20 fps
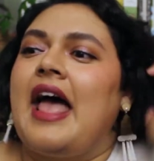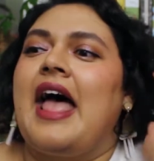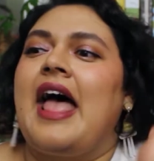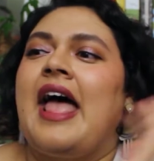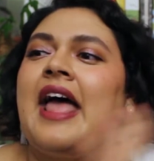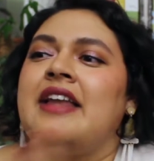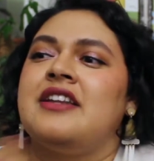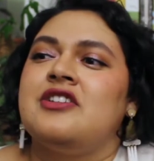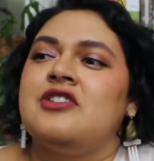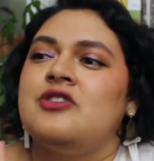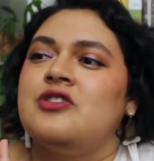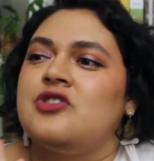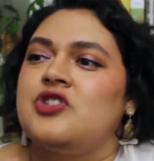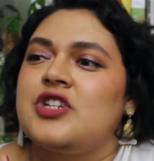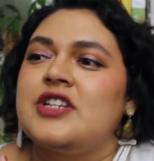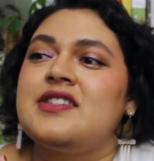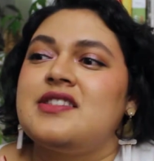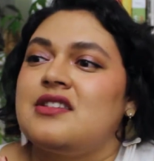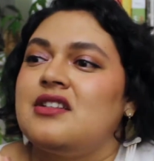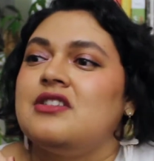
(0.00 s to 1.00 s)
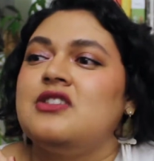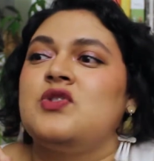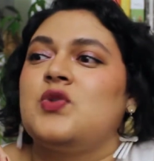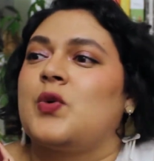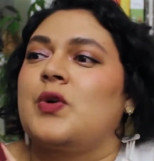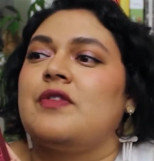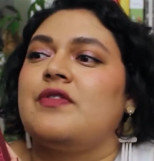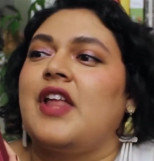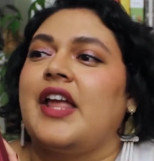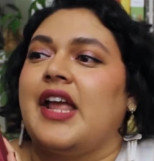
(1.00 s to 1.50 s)
and just those
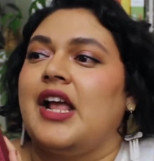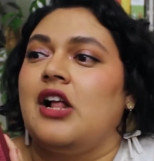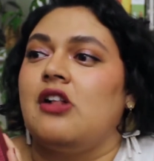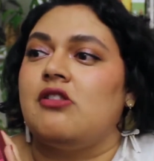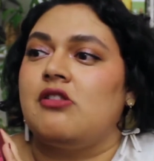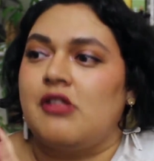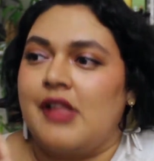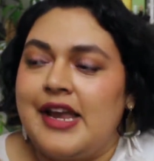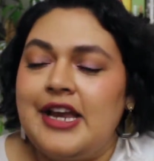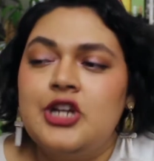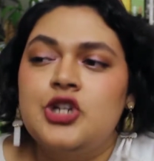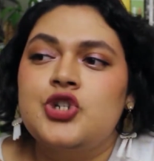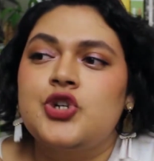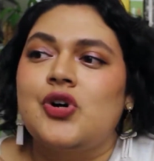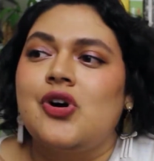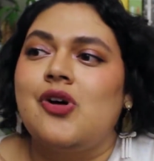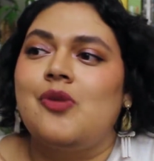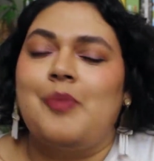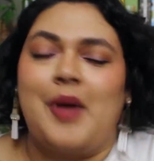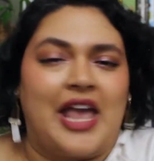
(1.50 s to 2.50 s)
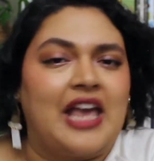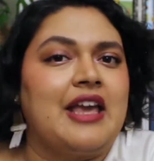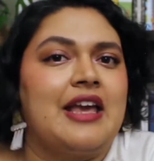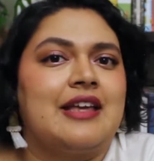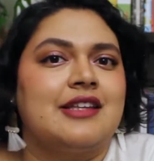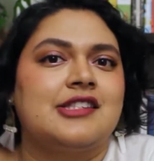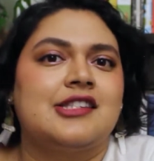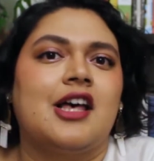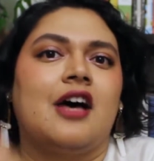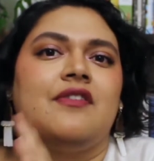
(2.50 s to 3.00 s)
sort of like glacial
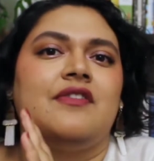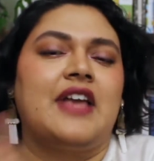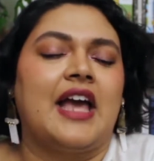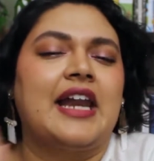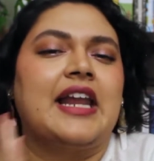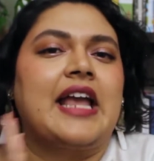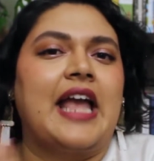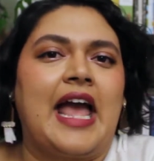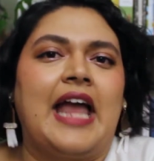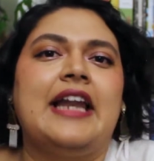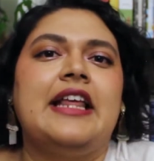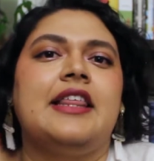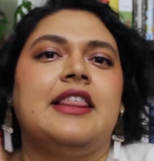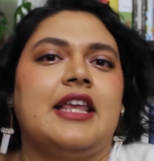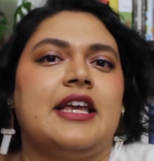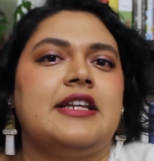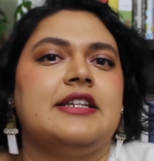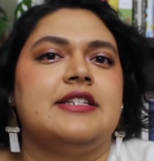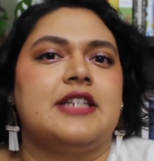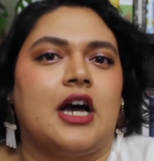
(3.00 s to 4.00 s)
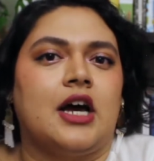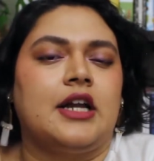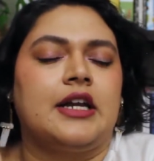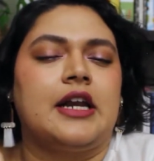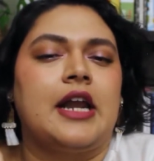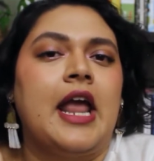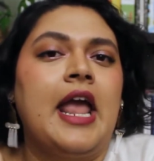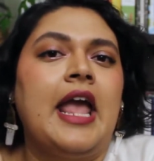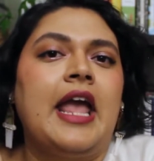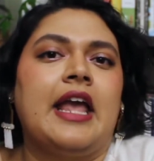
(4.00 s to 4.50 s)
pace of getting anything
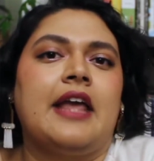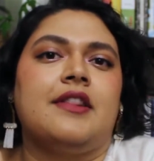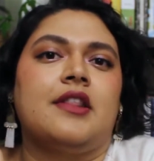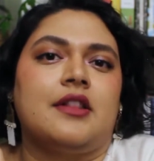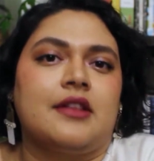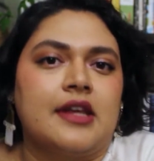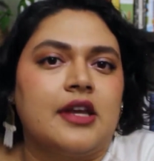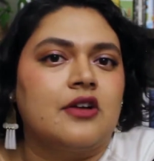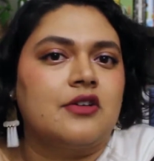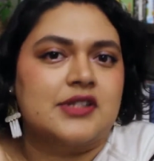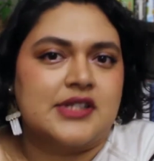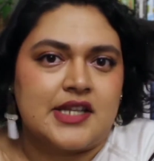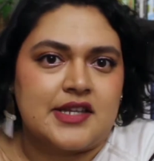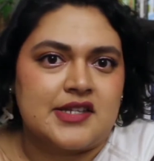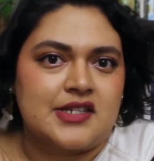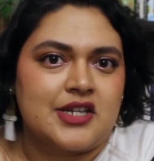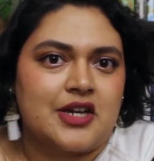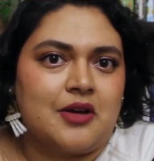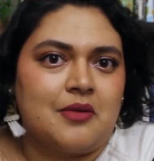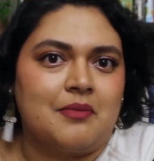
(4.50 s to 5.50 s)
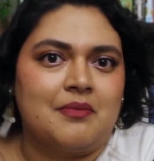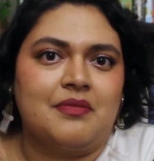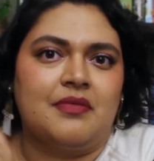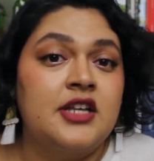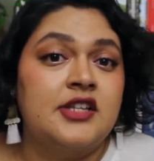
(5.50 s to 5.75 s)
done in the legal system.